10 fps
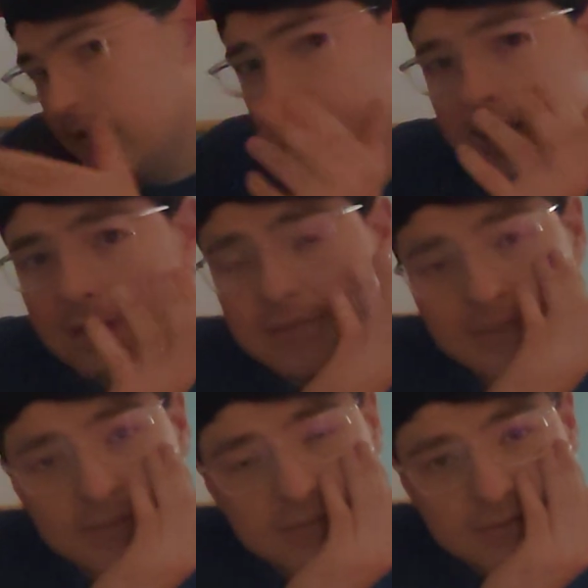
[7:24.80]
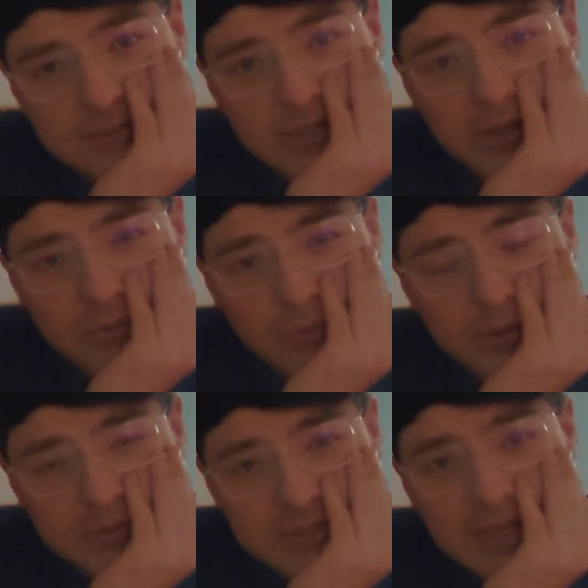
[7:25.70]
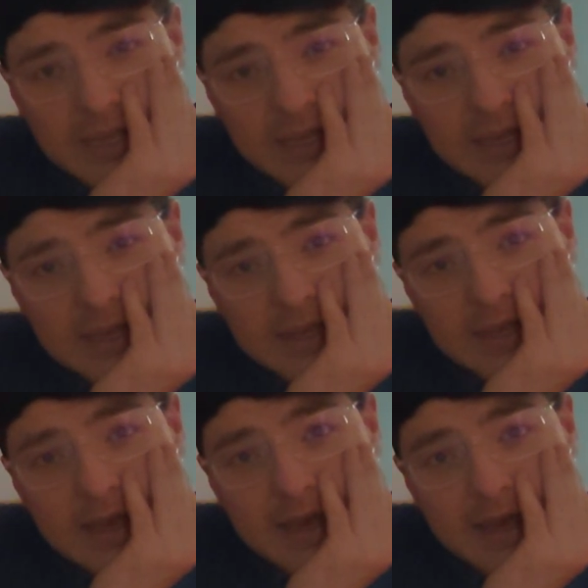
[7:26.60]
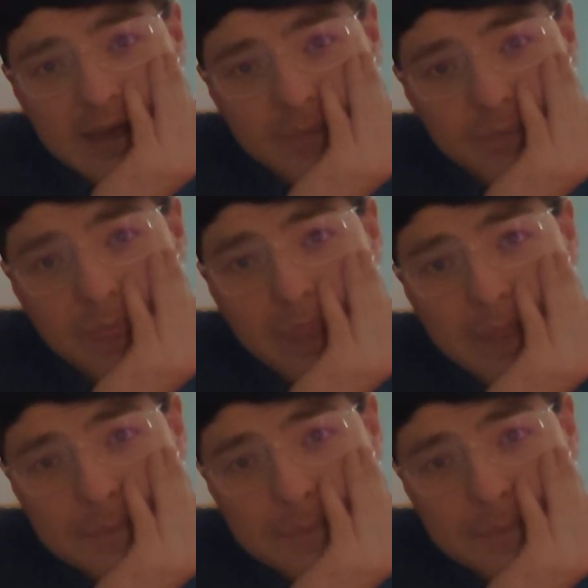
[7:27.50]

do this, and so we'll see. There's